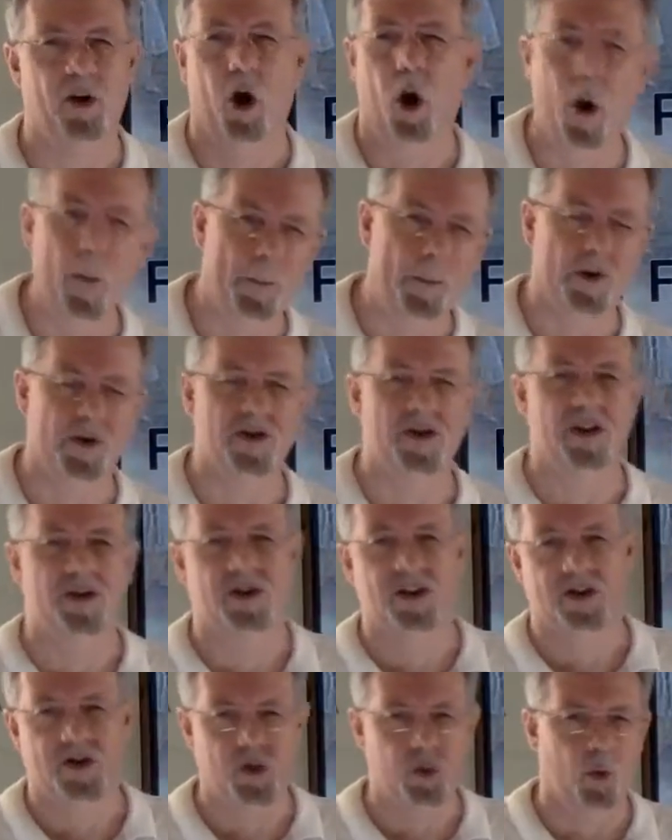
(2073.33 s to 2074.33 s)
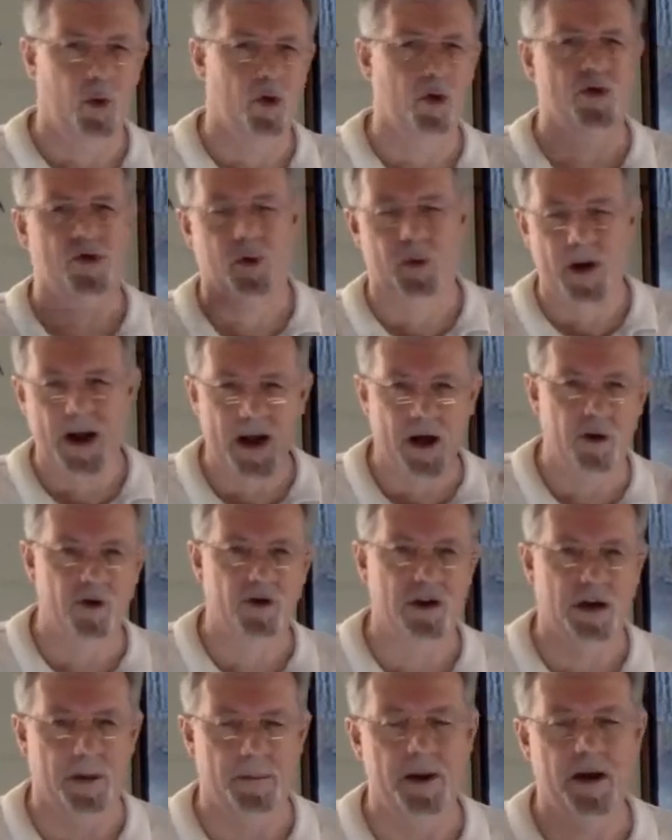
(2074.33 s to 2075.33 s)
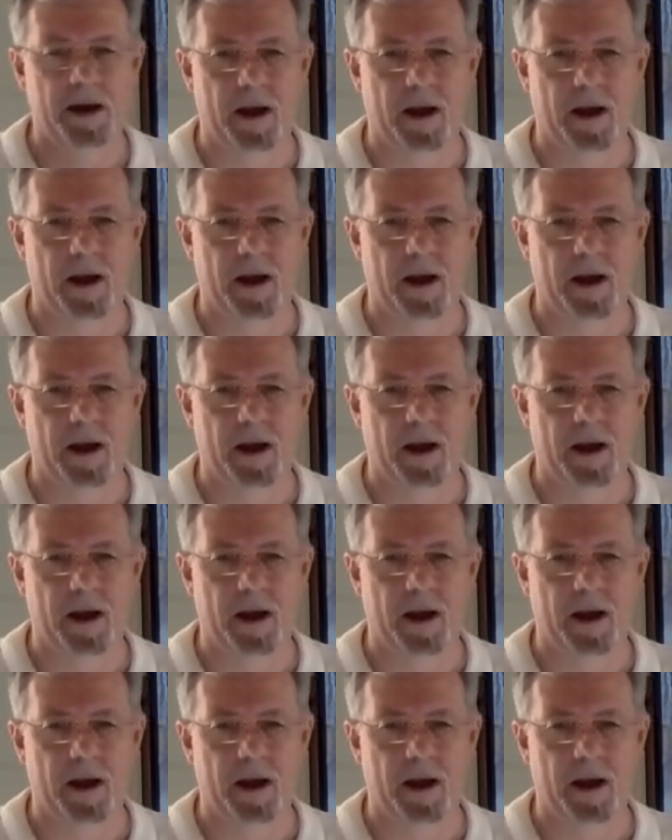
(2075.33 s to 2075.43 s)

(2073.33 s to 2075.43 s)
The hopelessness that swirls around him.